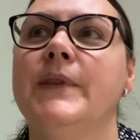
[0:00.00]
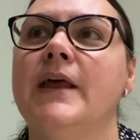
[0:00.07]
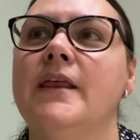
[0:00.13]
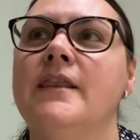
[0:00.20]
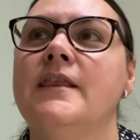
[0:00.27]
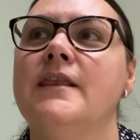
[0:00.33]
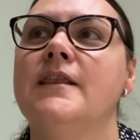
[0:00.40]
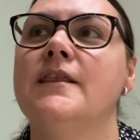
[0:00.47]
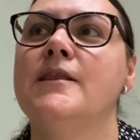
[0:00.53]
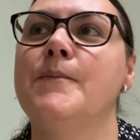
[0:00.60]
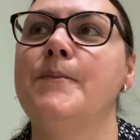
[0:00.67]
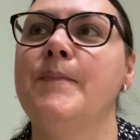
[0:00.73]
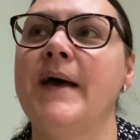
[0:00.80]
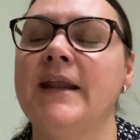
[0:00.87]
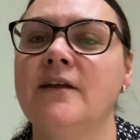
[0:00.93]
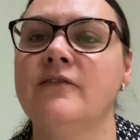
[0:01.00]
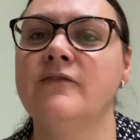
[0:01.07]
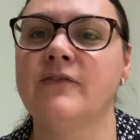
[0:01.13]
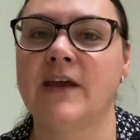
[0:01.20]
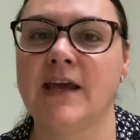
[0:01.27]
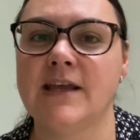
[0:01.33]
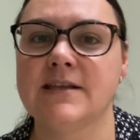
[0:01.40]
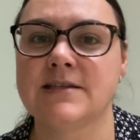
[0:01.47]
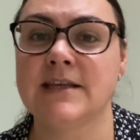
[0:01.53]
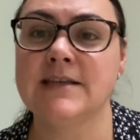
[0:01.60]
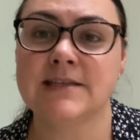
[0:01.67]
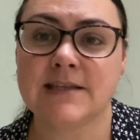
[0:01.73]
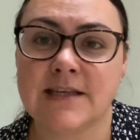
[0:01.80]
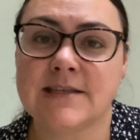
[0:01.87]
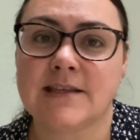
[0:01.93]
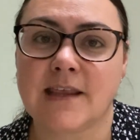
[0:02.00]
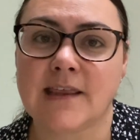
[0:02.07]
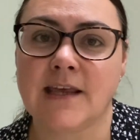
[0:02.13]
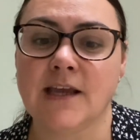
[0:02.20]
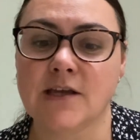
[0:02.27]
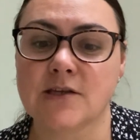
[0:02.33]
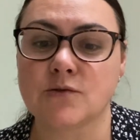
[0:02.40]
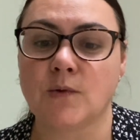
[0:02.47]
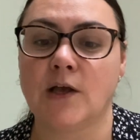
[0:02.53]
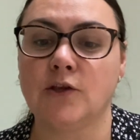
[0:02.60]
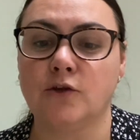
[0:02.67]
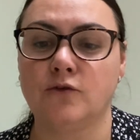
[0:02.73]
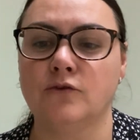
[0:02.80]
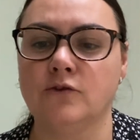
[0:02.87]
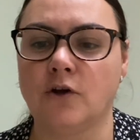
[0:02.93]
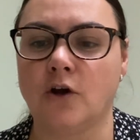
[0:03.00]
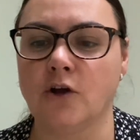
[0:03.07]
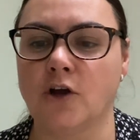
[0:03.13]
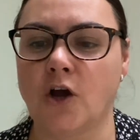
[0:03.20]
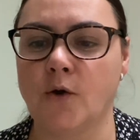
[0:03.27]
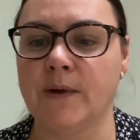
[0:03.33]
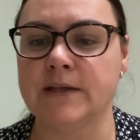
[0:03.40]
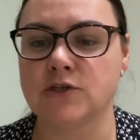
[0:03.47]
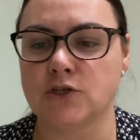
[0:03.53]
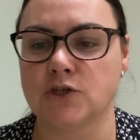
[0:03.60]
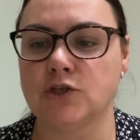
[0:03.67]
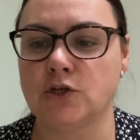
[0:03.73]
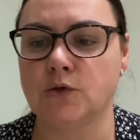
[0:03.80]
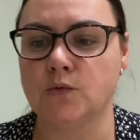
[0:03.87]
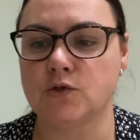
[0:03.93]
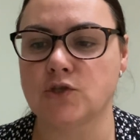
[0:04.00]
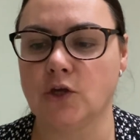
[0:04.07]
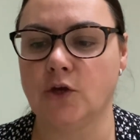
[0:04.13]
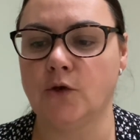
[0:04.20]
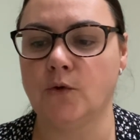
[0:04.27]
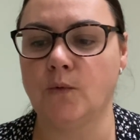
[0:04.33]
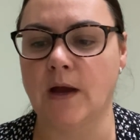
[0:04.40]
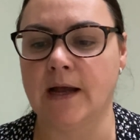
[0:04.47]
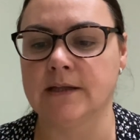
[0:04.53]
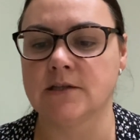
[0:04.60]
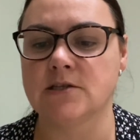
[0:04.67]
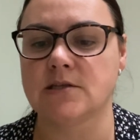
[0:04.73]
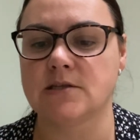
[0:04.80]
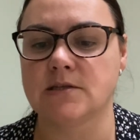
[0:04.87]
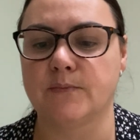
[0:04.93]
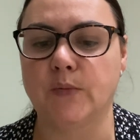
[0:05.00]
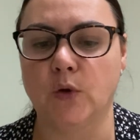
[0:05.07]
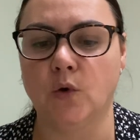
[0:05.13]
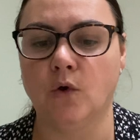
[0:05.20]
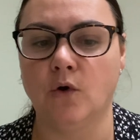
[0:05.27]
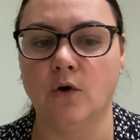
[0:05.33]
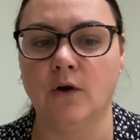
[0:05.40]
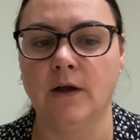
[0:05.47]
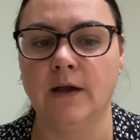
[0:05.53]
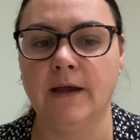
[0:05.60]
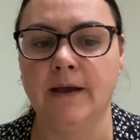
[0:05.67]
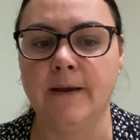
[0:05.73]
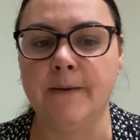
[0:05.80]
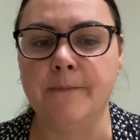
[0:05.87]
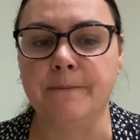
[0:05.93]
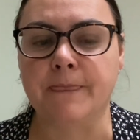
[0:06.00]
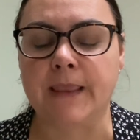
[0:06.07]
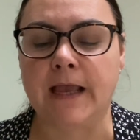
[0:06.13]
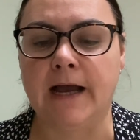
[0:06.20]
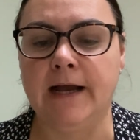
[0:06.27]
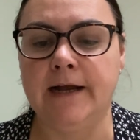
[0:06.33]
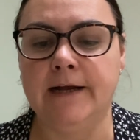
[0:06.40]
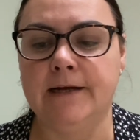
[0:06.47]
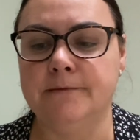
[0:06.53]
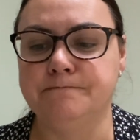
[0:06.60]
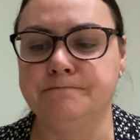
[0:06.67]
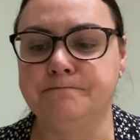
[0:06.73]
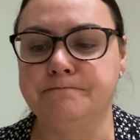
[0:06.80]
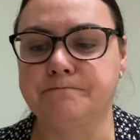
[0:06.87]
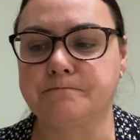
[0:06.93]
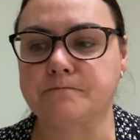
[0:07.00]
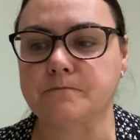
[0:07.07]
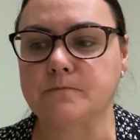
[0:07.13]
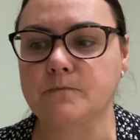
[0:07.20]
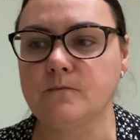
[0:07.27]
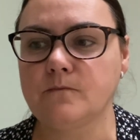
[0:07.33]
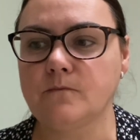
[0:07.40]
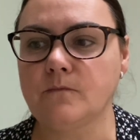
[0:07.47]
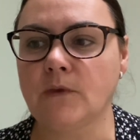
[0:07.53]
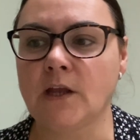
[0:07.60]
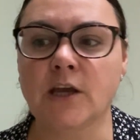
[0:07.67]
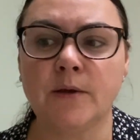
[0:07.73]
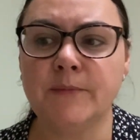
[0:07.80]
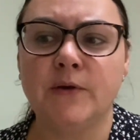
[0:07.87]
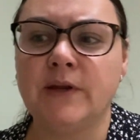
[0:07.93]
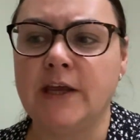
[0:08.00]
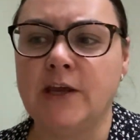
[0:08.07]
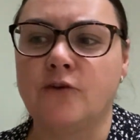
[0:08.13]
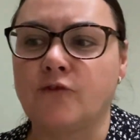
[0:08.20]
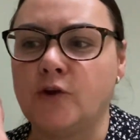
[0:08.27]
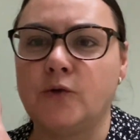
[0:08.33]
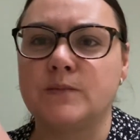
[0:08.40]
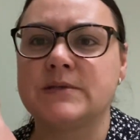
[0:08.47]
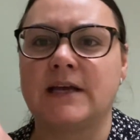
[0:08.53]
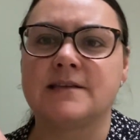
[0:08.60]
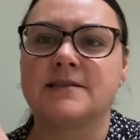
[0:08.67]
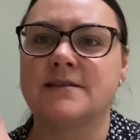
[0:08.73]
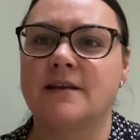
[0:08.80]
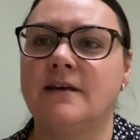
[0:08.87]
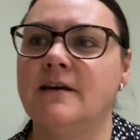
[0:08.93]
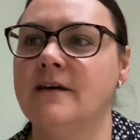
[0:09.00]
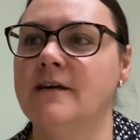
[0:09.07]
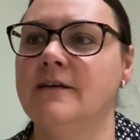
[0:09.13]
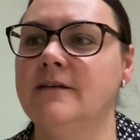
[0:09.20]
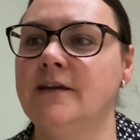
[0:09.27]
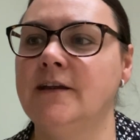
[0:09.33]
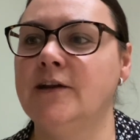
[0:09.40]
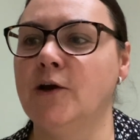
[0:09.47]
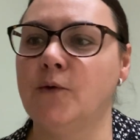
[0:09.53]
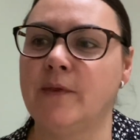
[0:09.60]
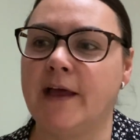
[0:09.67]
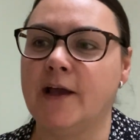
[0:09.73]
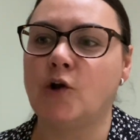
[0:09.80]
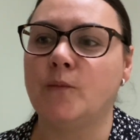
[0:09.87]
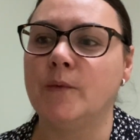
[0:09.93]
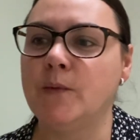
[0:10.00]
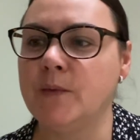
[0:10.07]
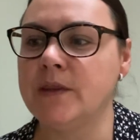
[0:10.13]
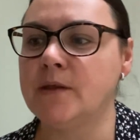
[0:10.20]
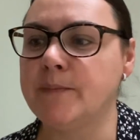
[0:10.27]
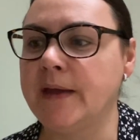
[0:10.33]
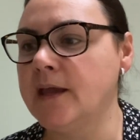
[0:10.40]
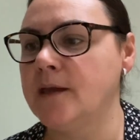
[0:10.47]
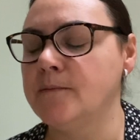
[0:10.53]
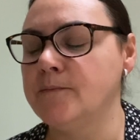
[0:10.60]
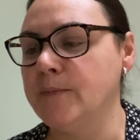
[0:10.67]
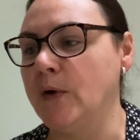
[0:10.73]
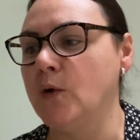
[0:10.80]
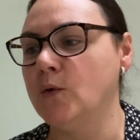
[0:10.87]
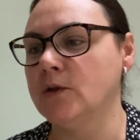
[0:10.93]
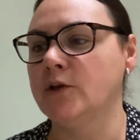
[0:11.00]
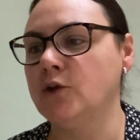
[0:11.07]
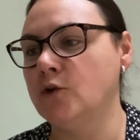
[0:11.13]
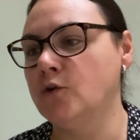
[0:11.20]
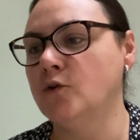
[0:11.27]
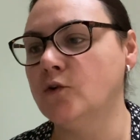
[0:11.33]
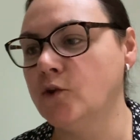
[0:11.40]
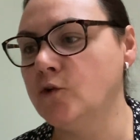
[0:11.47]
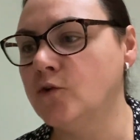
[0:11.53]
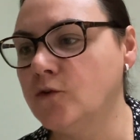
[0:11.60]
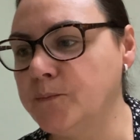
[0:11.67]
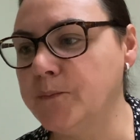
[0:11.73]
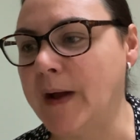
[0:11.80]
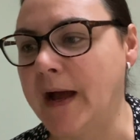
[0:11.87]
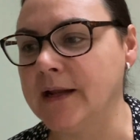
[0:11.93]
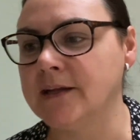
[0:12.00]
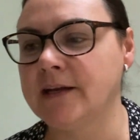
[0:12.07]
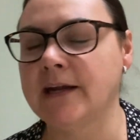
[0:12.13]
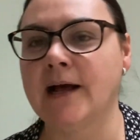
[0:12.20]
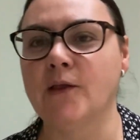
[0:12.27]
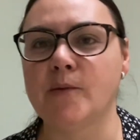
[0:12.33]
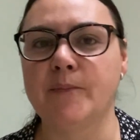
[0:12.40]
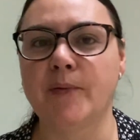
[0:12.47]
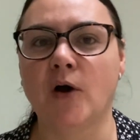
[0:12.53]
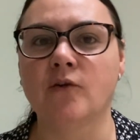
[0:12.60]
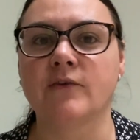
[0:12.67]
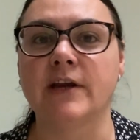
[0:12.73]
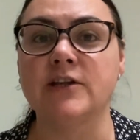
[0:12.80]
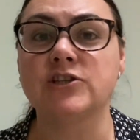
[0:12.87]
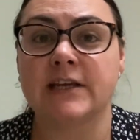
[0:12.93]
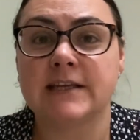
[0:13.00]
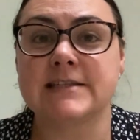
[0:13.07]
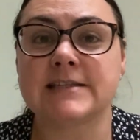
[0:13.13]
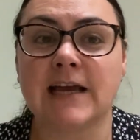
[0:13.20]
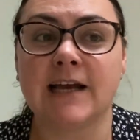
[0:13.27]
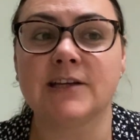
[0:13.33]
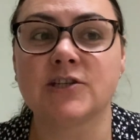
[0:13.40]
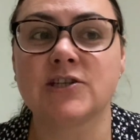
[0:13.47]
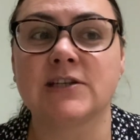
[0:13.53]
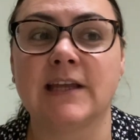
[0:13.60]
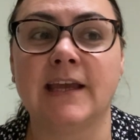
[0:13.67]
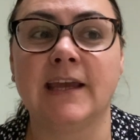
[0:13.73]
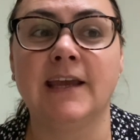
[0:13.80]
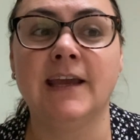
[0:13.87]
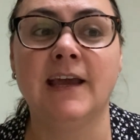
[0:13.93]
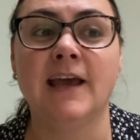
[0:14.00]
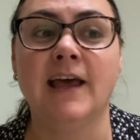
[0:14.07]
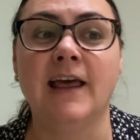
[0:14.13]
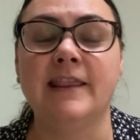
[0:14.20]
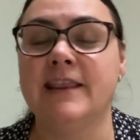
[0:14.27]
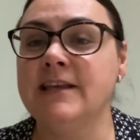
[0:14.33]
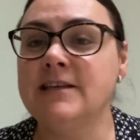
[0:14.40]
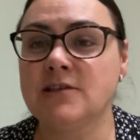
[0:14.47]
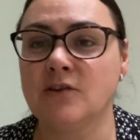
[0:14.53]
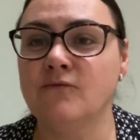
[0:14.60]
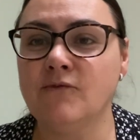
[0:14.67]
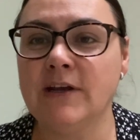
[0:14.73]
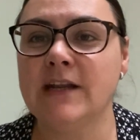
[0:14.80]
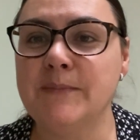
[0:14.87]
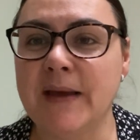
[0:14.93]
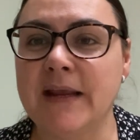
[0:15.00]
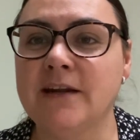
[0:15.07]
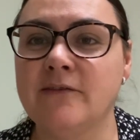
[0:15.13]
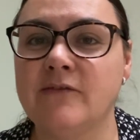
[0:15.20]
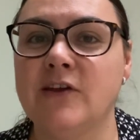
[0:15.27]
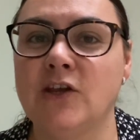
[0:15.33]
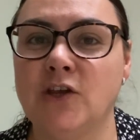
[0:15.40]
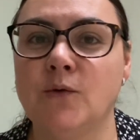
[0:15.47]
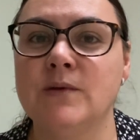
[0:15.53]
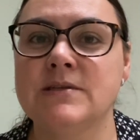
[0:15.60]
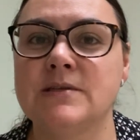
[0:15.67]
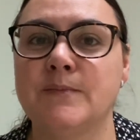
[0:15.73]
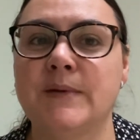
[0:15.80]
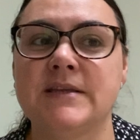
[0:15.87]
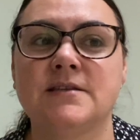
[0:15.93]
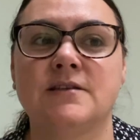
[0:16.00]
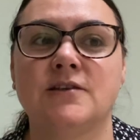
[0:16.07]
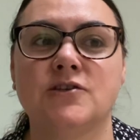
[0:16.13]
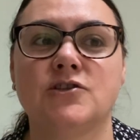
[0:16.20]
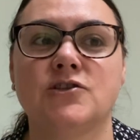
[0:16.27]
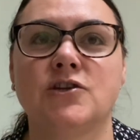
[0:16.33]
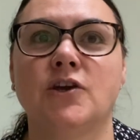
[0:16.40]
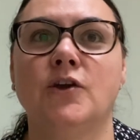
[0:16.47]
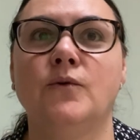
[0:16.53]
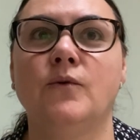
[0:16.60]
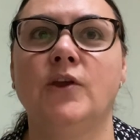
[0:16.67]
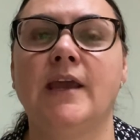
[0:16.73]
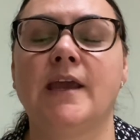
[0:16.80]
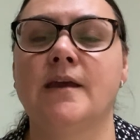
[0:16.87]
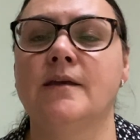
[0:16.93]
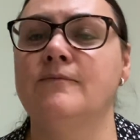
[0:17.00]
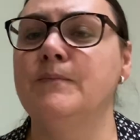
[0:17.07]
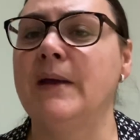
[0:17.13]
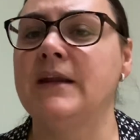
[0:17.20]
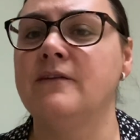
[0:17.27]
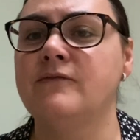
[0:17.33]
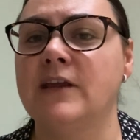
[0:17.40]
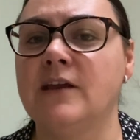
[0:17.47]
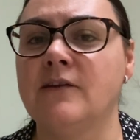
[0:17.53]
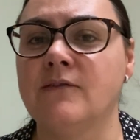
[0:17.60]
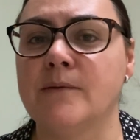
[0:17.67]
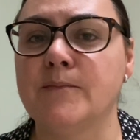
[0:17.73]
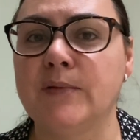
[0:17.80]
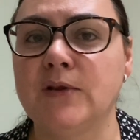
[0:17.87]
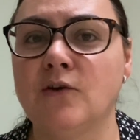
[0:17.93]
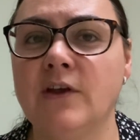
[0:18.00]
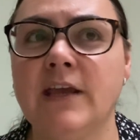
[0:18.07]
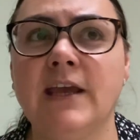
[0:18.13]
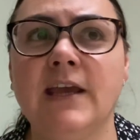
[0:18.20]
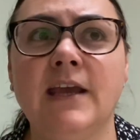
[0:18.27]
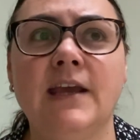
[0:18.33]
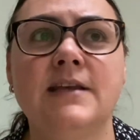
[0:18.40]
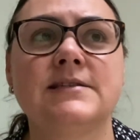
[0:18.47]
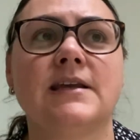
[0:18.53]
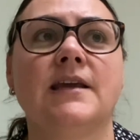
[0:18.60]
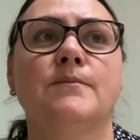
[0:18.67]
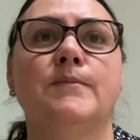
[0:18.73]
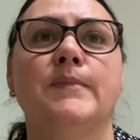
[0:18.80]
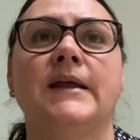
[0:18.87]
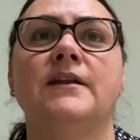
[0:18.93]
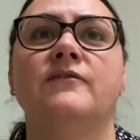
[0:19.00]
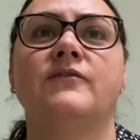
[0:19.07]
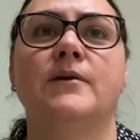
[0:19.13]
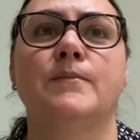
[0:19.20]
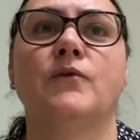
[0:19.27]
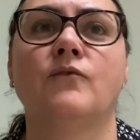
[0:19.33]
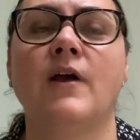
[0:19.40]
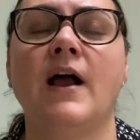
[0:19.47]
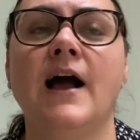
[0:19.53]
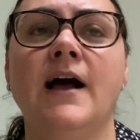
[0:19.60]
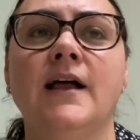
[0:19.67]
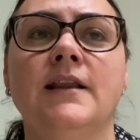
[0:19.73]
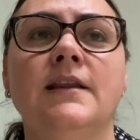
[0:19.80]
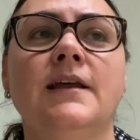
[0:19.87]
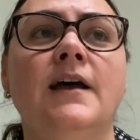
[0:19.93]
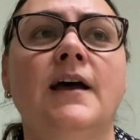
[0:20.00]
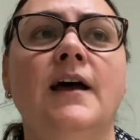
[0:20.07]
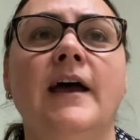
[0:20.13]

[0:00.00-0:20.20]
the benefits, this is the thing as well, you're not going to do to and to support community groups as the, you know, they're coming with the begging bowl and you're panding out the porridge. It's actually, this can really benefit you as a business too. It can benefit your employees, it can benefit morale.